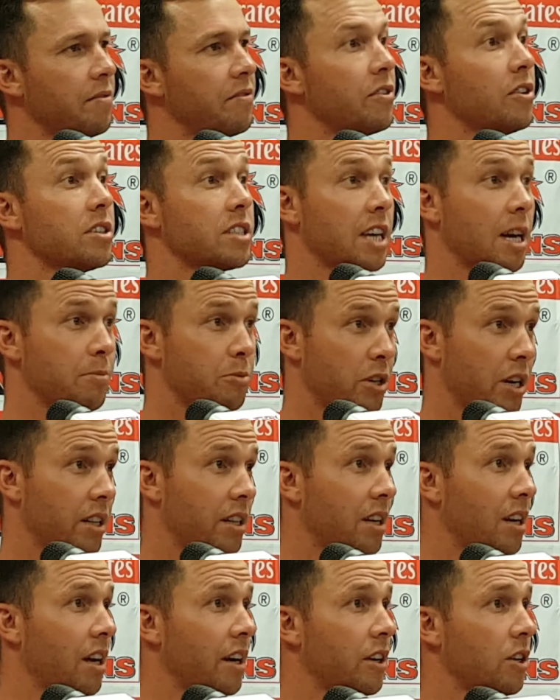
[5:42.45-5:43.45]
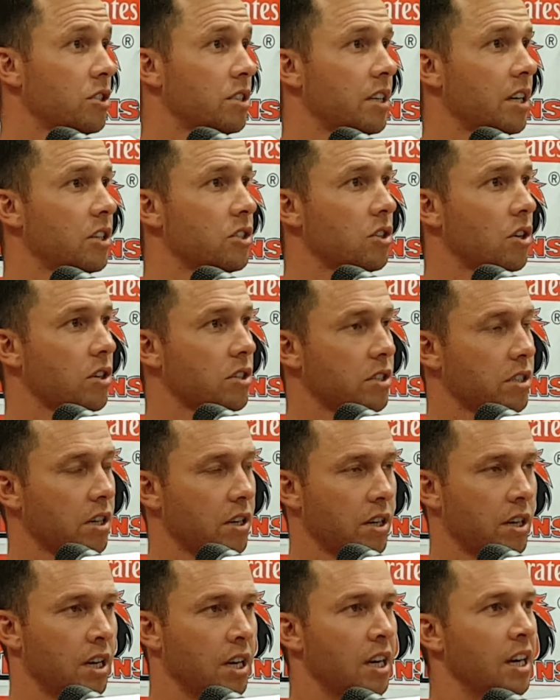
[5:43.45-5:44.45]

First game together, like you said, Jock. So,